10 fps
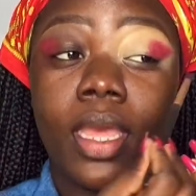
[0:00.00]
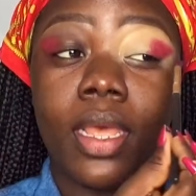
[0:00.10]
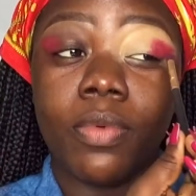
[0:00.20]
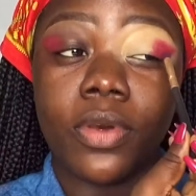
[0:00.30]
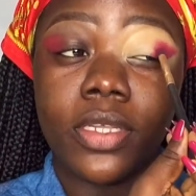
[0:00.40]
and
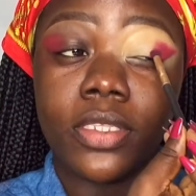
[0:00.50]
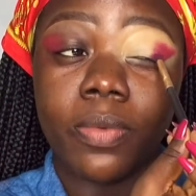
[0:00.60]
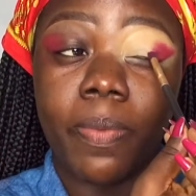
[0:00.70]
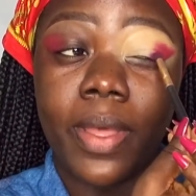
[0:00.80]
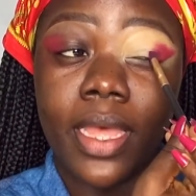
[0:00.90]
I'm going to
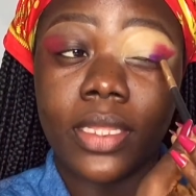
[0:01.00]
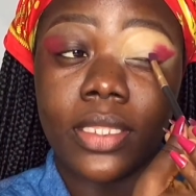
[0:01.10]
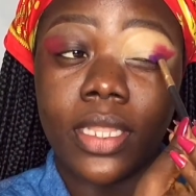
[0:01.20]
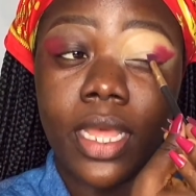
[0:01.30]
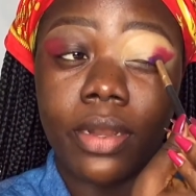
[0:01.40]
pack
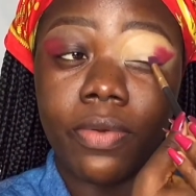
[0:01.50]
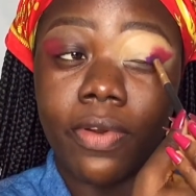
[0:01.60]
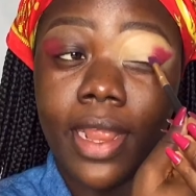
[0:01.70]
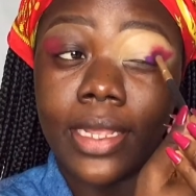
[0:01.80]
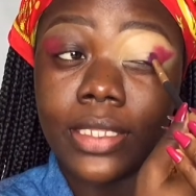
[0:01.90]
that
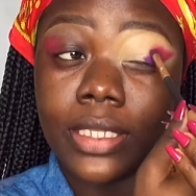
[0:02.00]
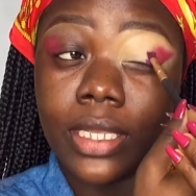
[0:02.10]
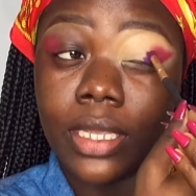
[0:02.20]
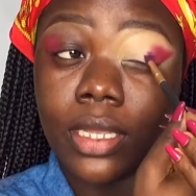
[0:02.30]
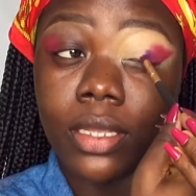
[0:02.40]
right
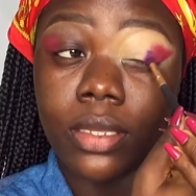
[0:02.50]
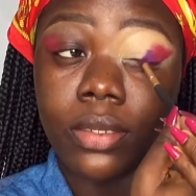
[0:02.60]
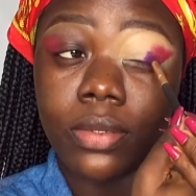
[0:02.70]
here.